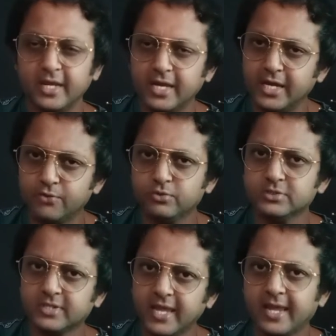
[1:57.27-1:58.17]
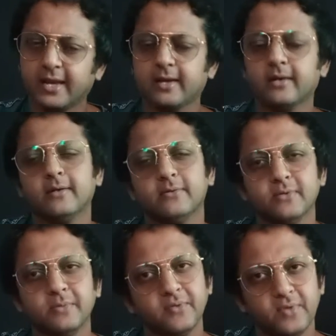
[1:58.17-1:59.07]
It was there
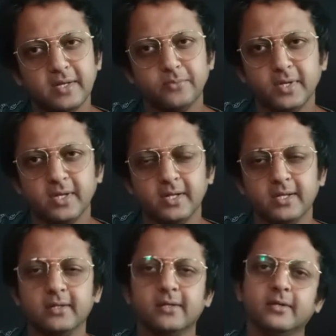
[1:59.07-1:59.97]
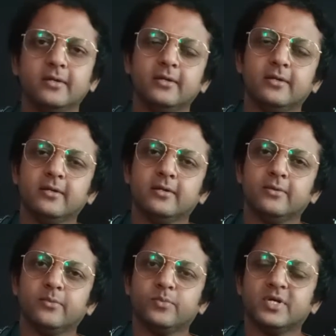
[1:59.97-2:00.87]
from the very beginning,
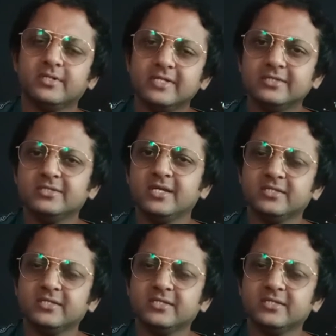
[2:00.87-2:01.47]
but these days